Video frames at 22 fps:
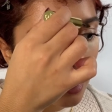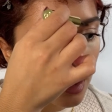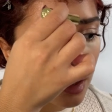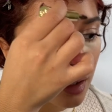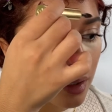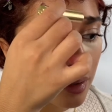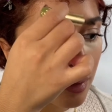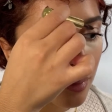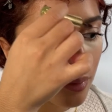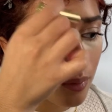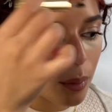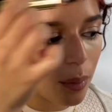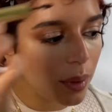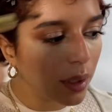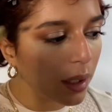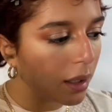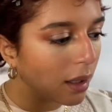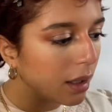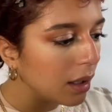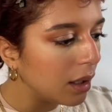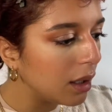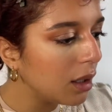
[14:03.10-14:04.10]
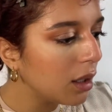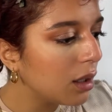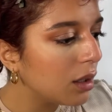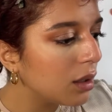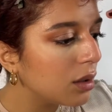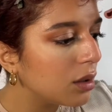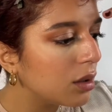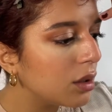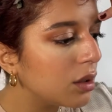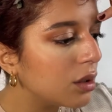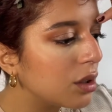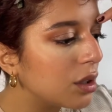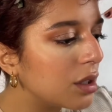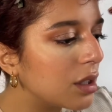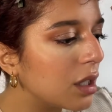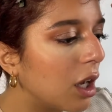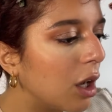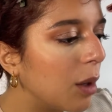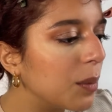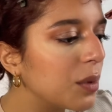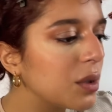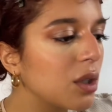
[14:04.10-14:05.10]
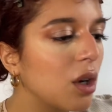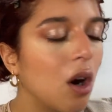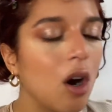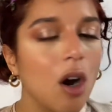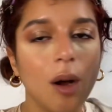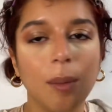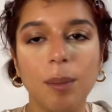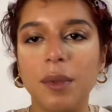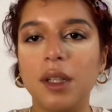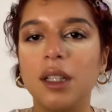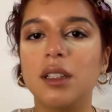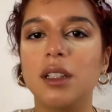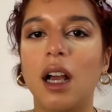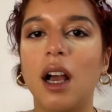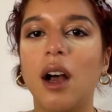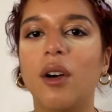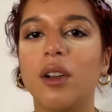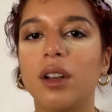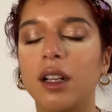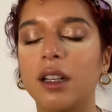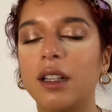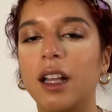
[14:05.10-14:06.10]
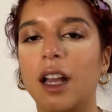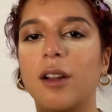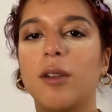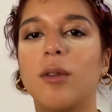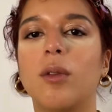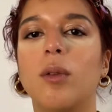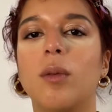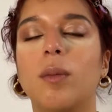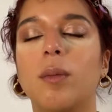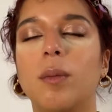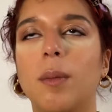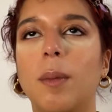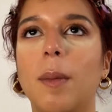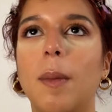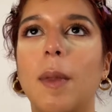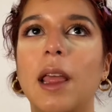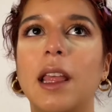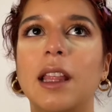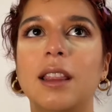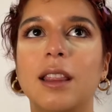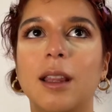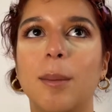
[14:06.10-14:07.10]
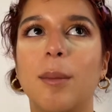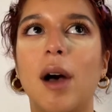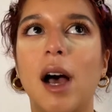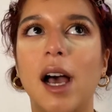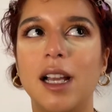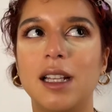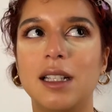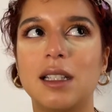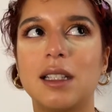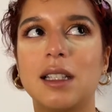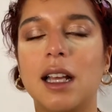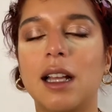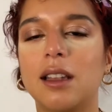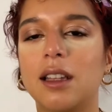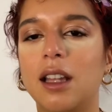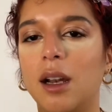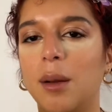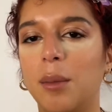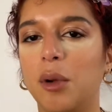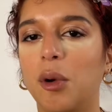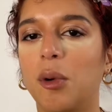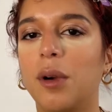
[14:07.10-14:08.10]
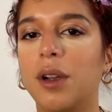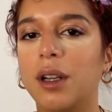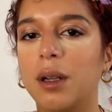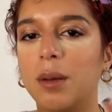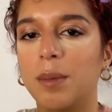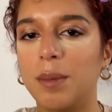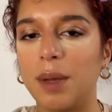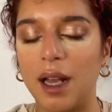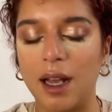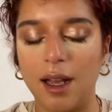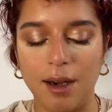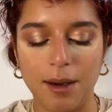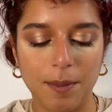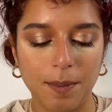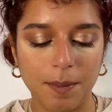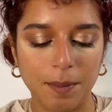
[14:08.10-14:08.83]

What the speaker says: it really just helps calm me down and get in the mindset that I'm going to bed.